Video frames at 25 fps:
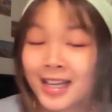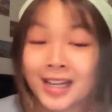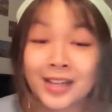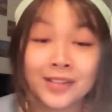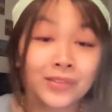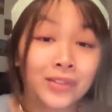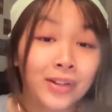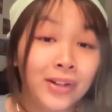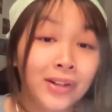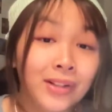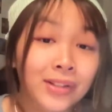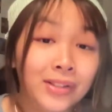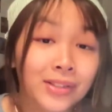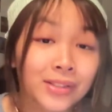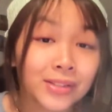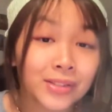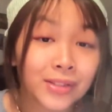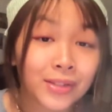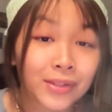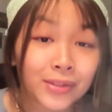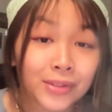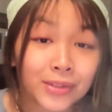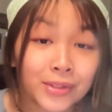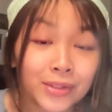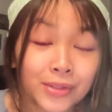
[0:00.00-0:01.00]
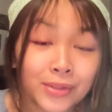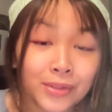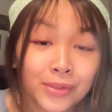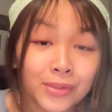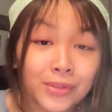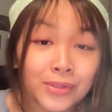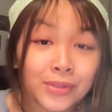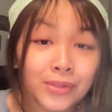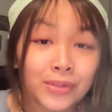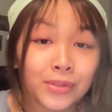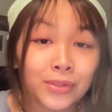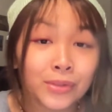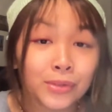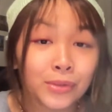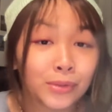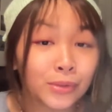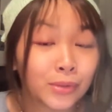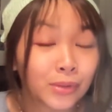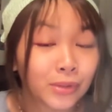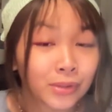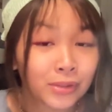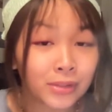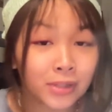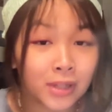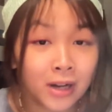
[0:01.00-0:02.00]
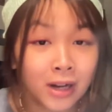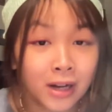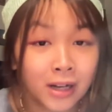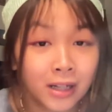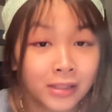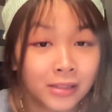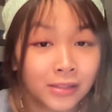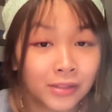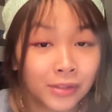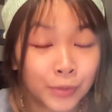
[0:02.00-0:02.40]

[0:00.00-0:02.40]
have also used Google Docs